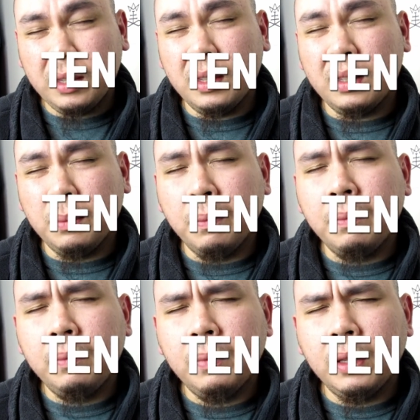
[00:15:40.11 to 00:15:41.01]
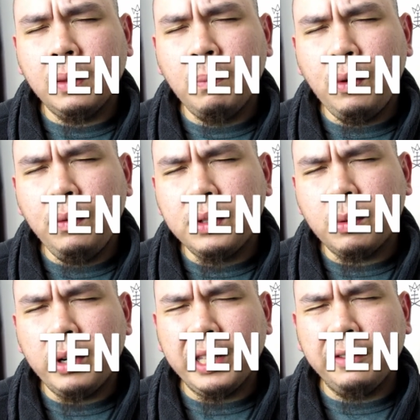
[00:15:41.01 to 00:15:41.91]
system. It moves
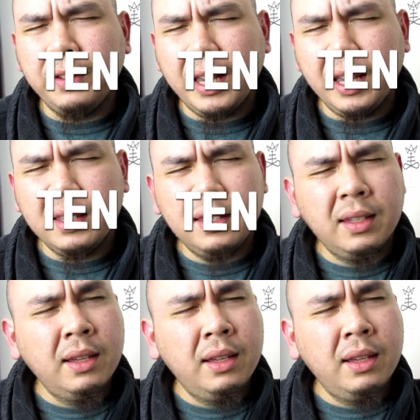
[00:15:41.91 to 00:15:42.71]
quite fast.